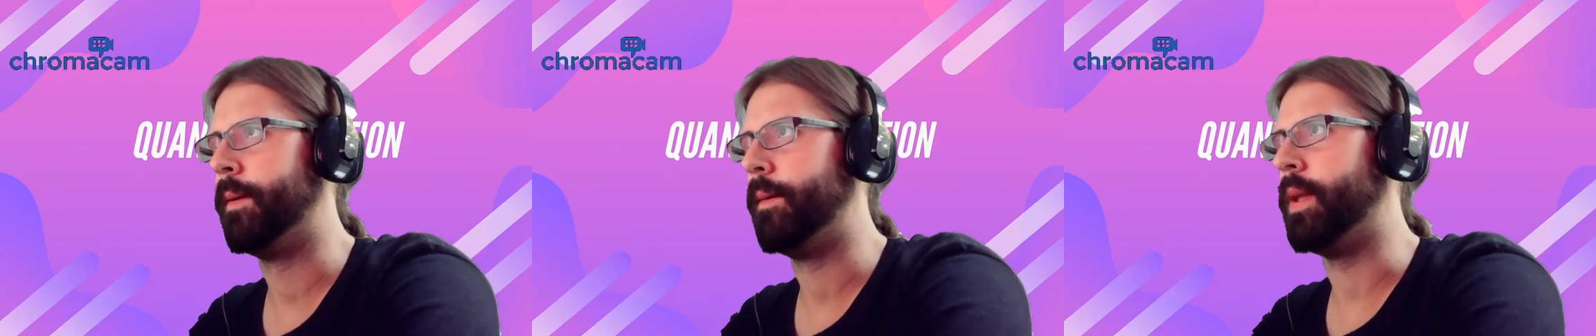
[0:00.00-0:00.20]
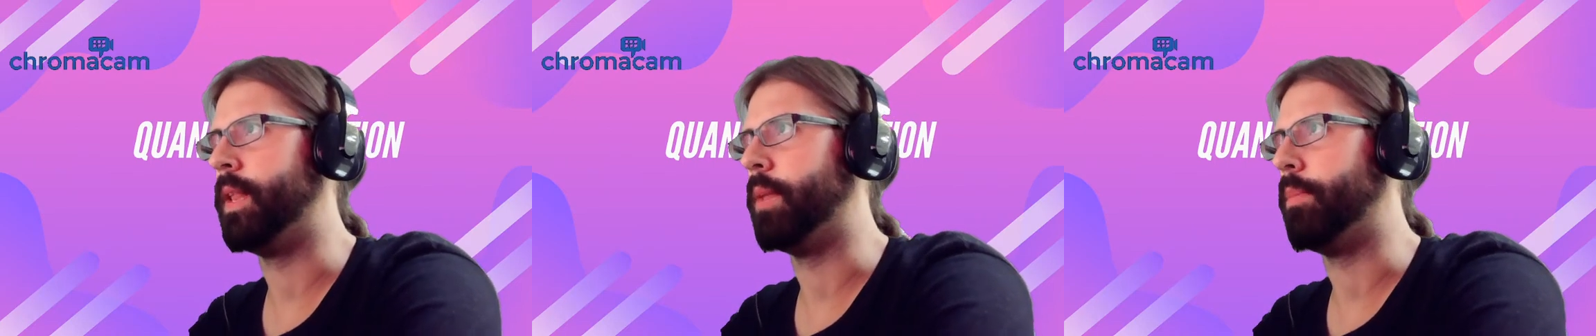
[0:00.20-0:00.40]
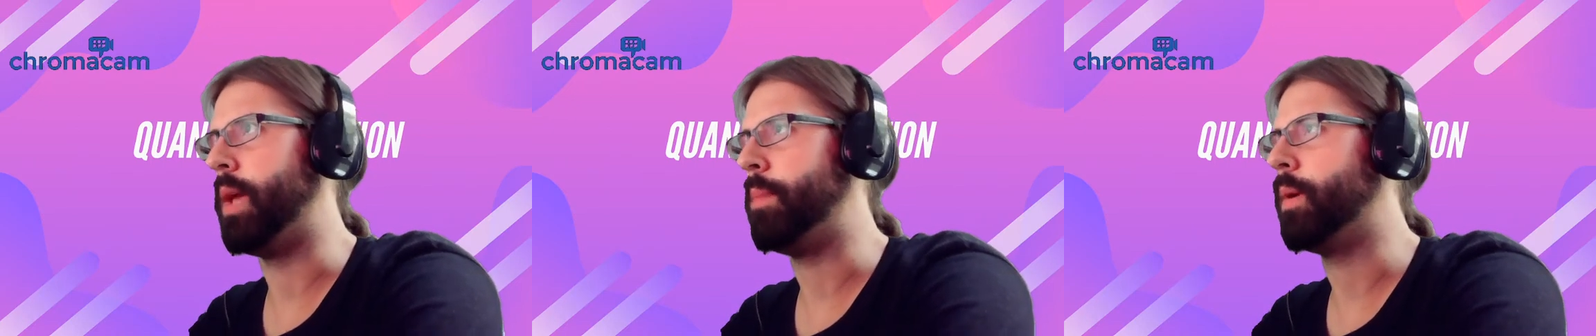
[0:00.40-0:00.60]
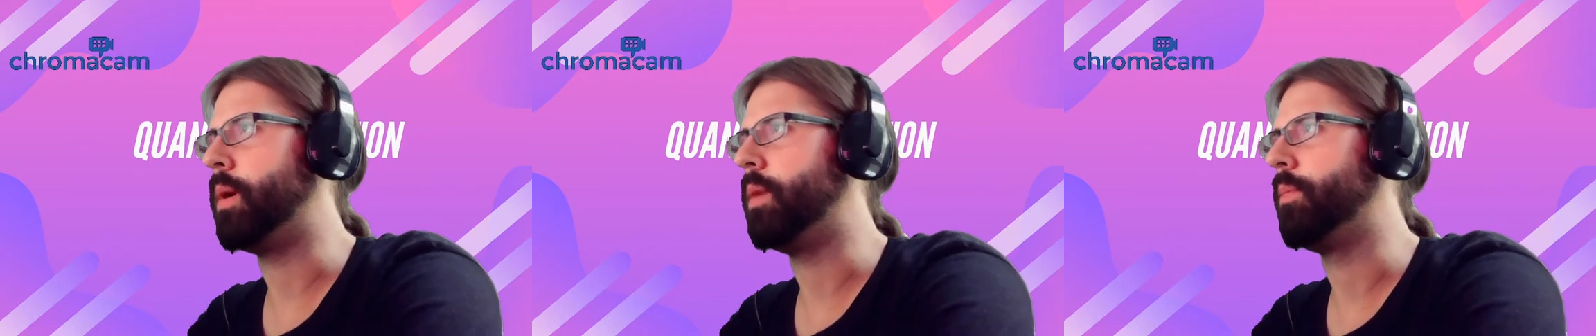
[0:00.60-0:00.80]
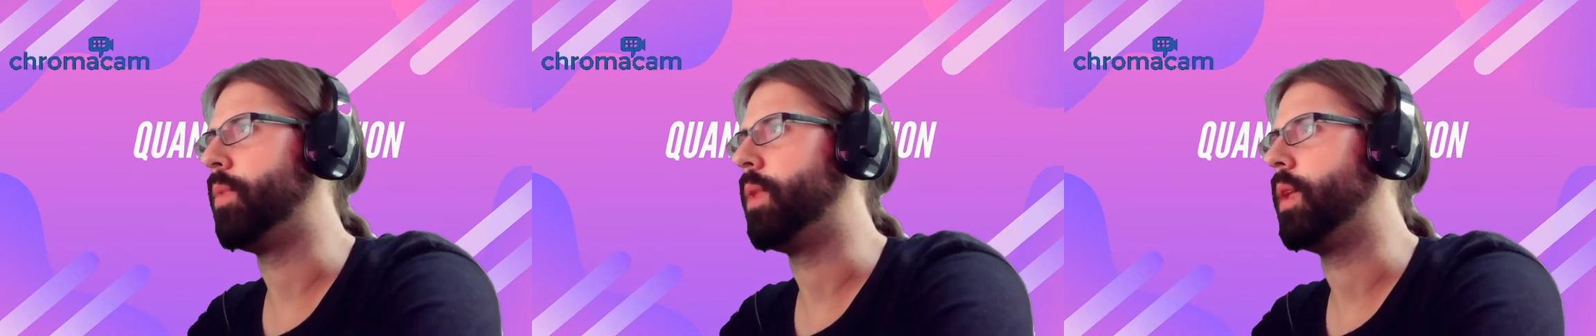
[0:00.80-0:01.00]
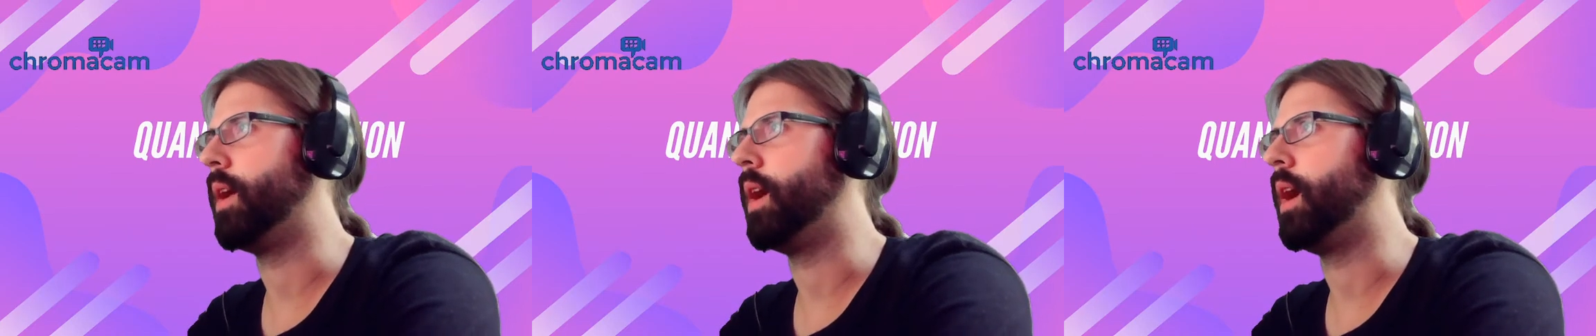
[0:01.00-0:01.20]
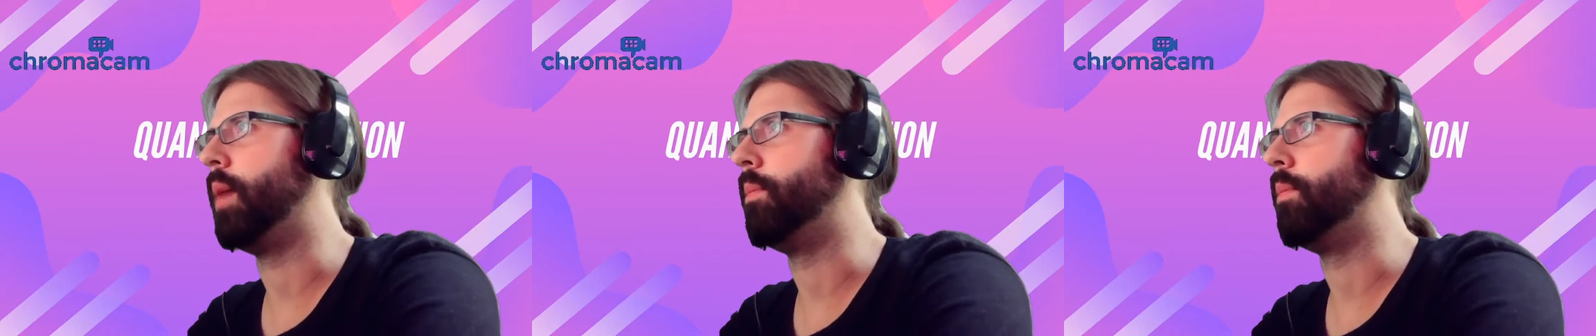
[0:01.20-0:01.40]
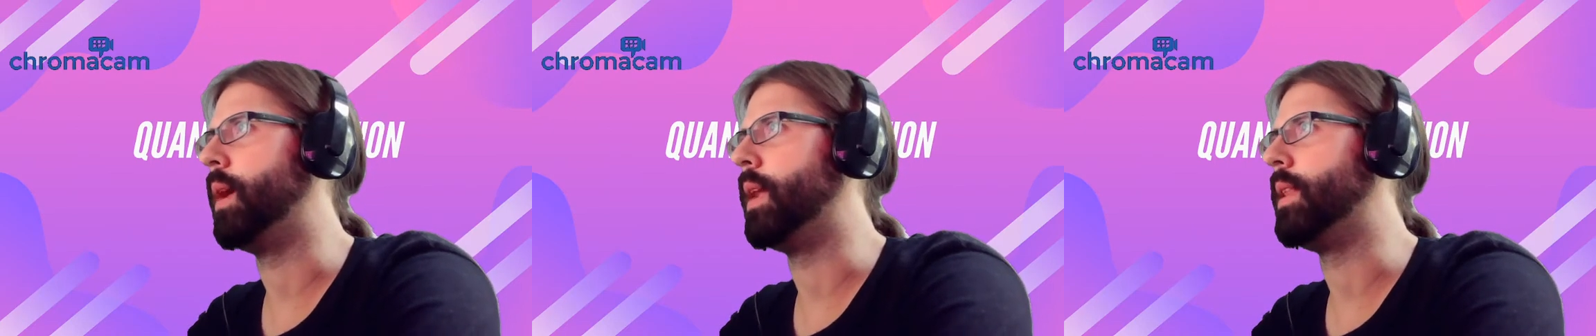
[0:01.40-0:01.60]
paper.
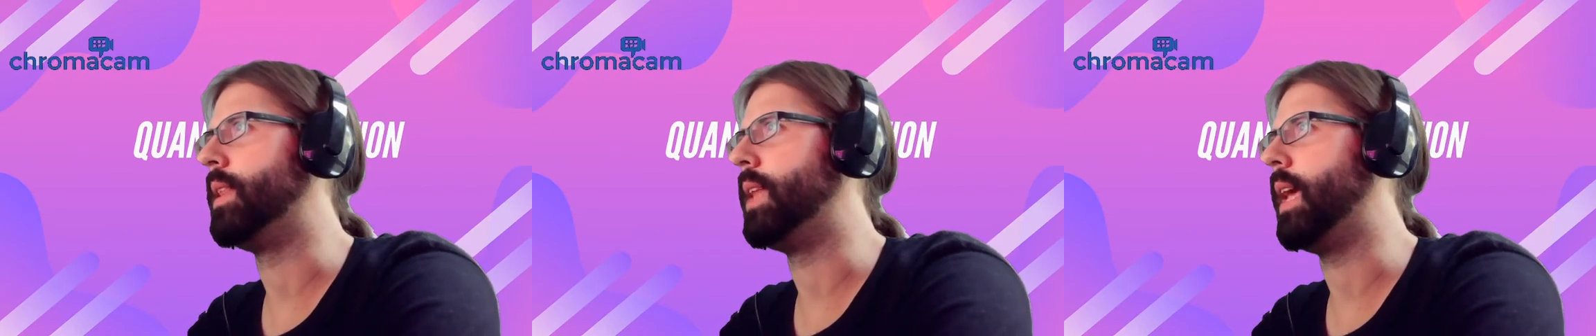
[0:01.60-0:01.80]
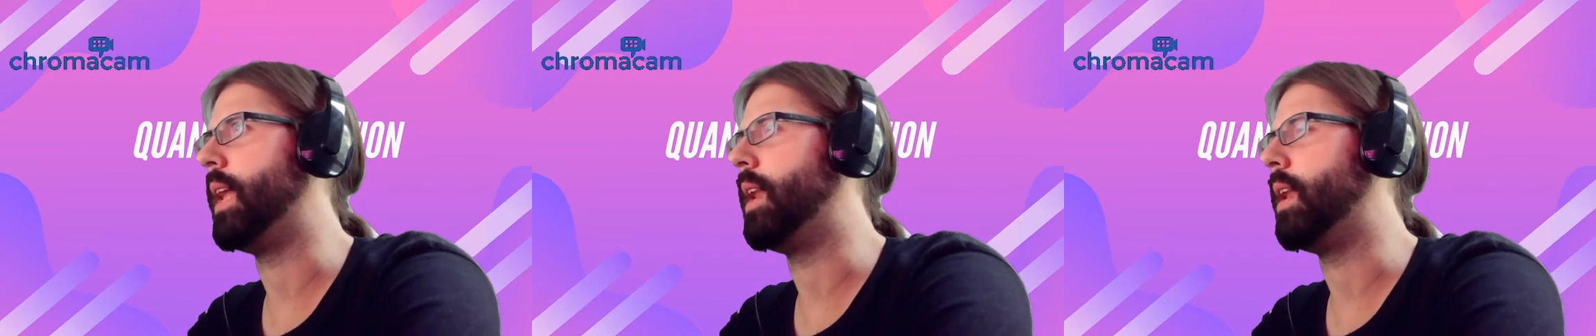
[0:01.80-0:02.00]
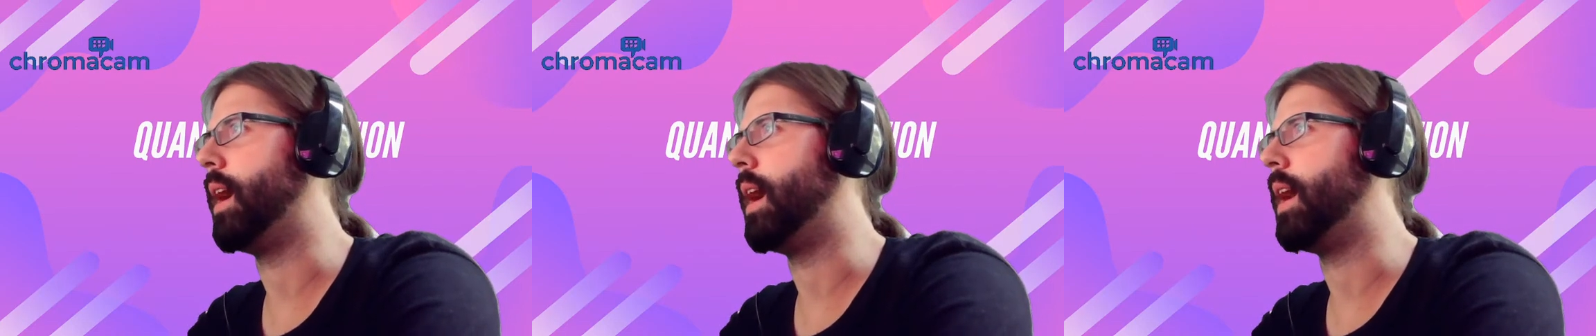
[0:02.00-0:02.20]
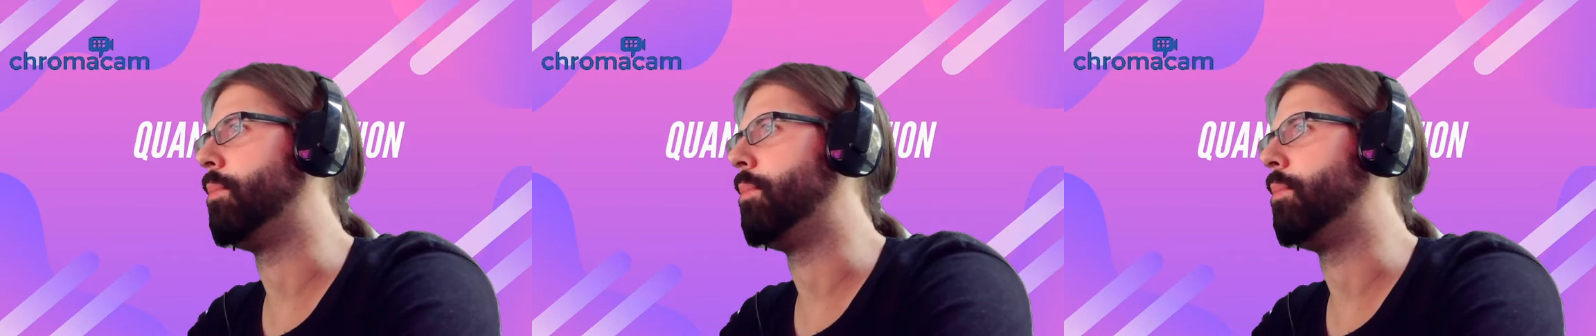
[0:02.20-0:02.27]
And then I